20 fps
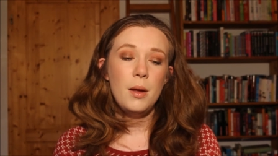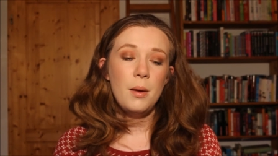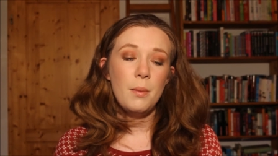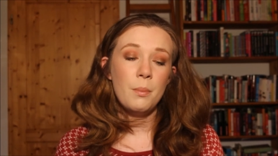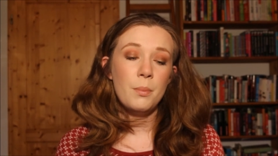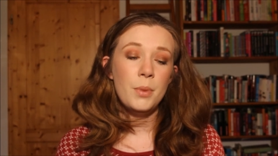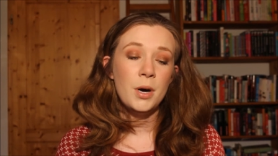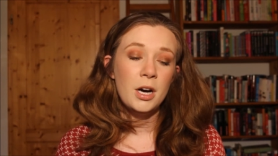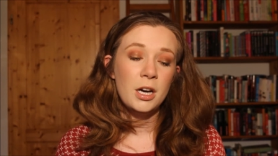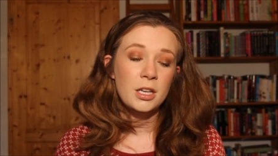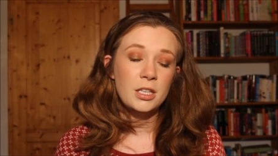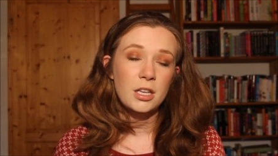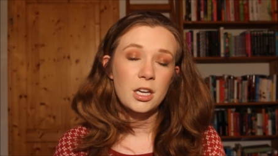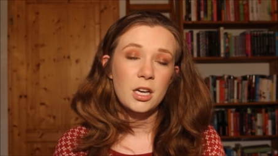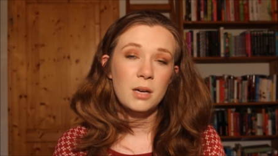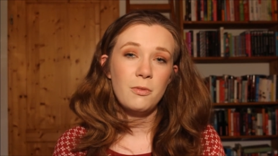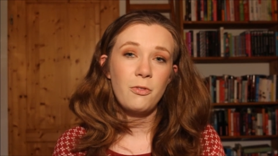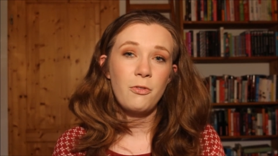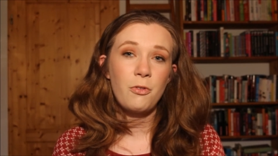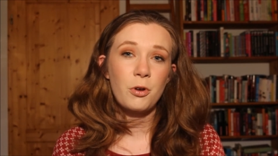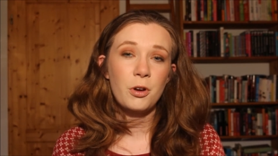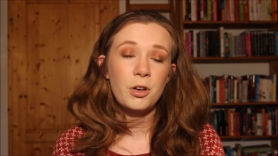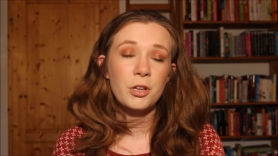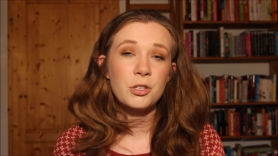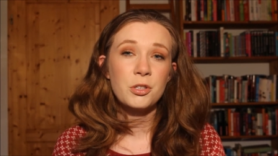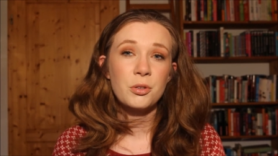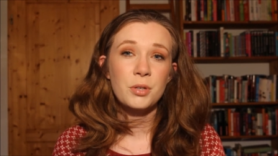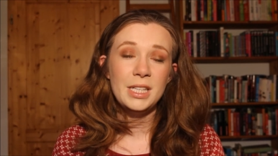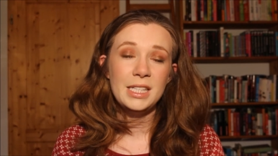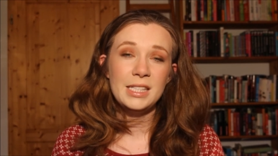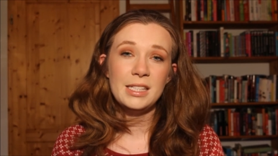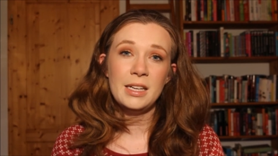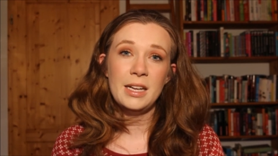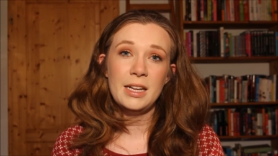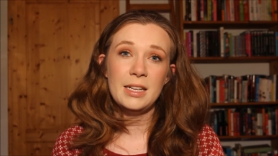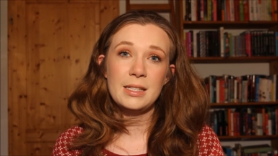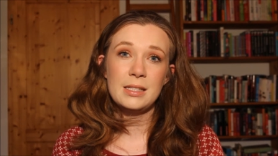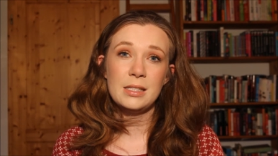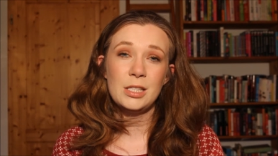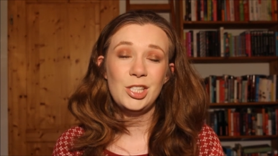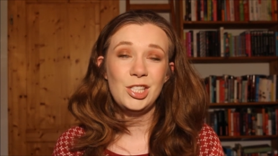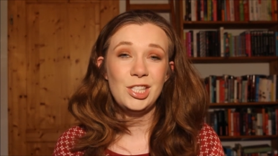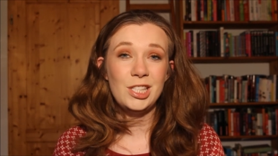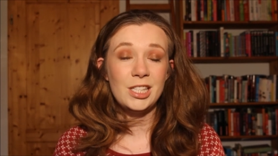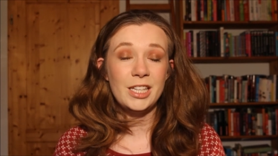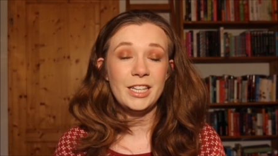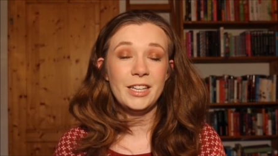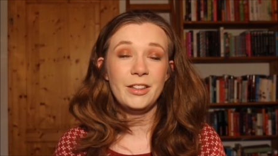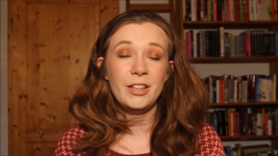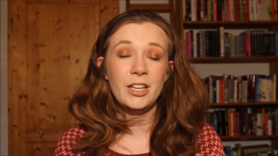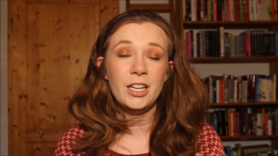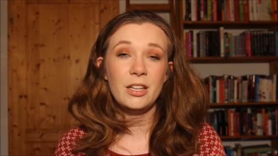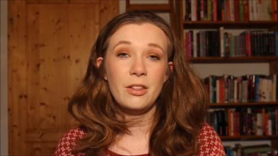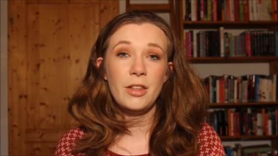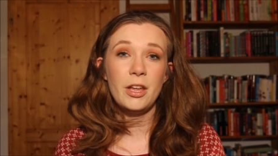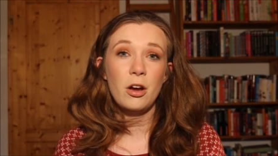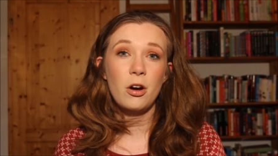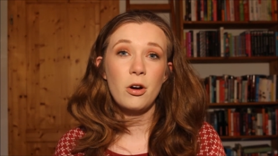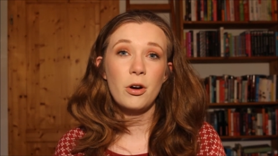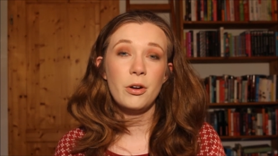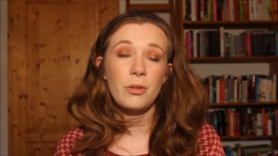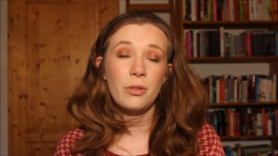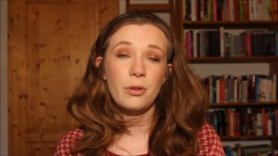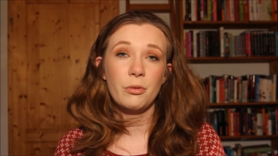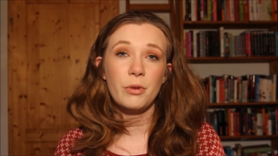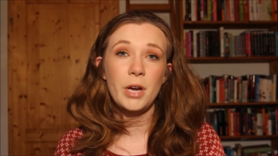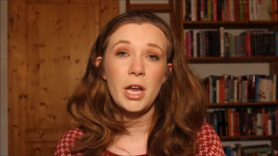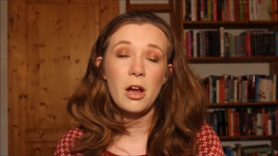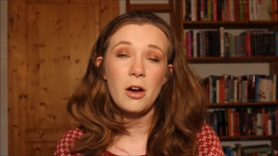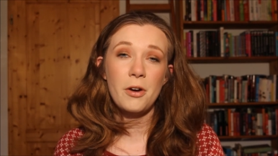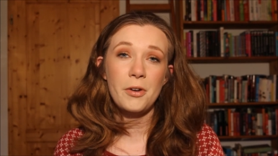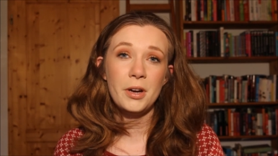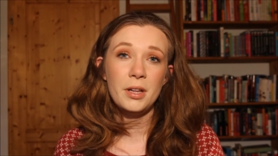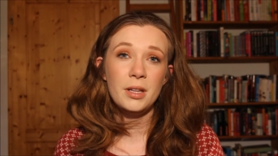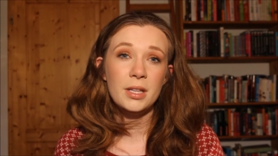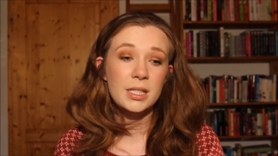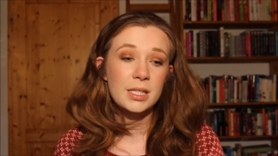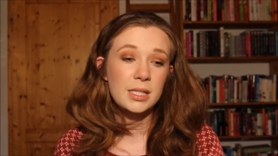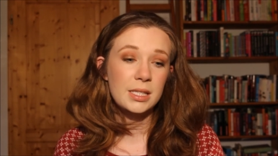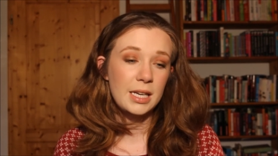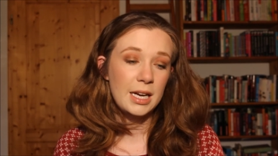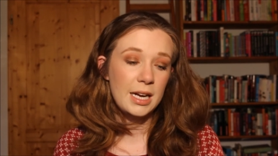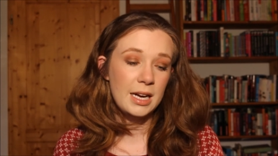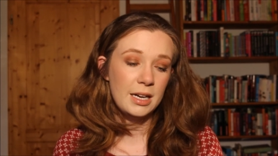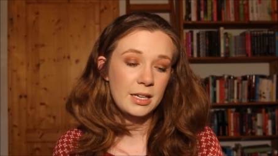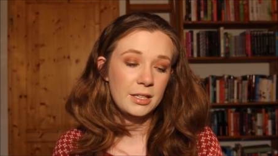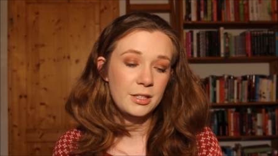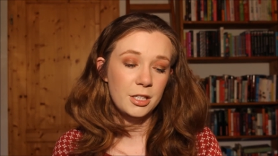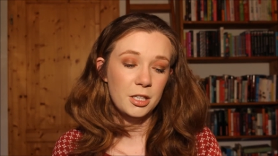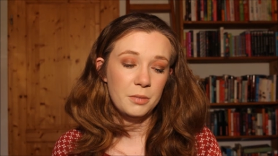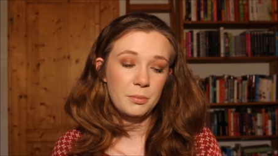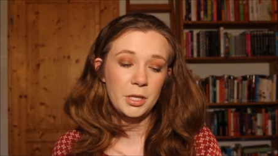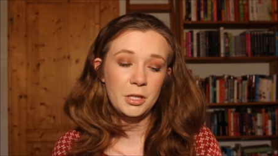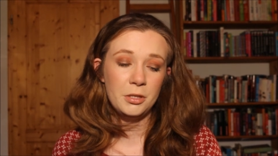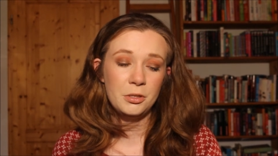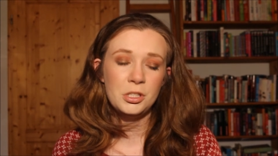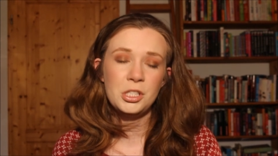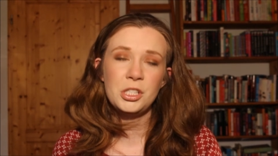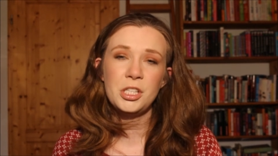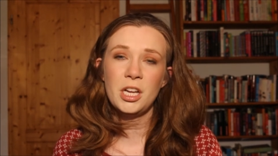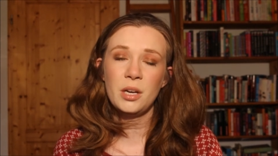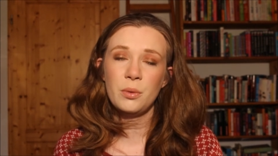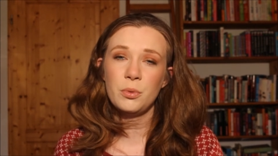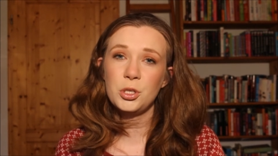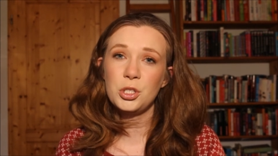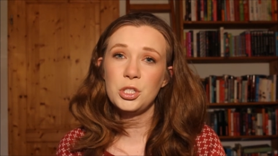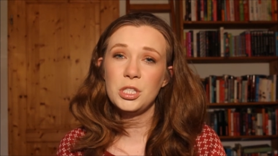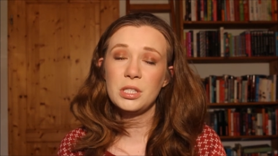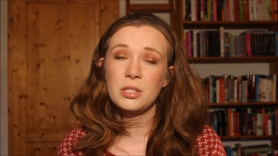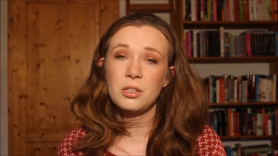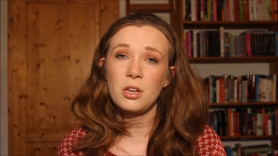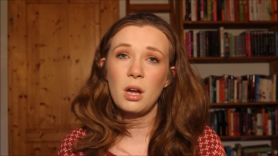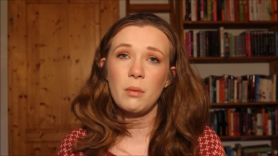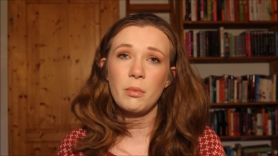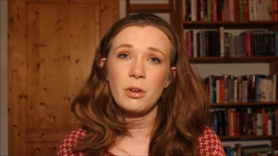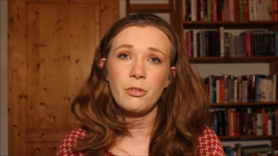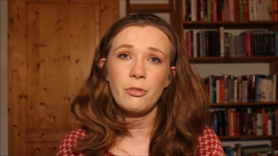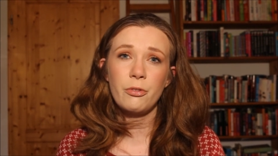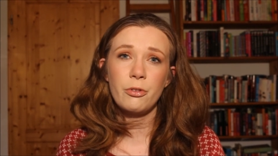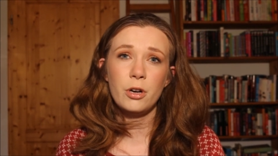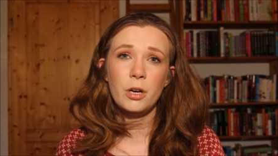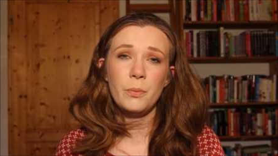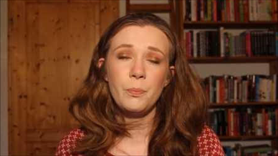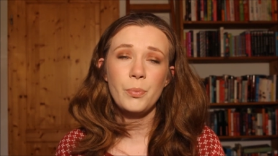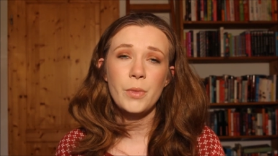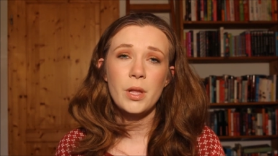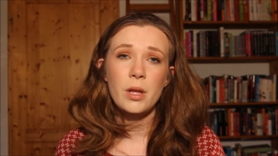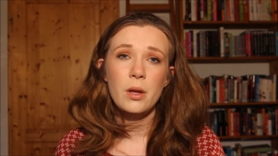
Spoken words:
But for Catrice and Essence, she said that they are on the gray area list, and I understand where she's coming from.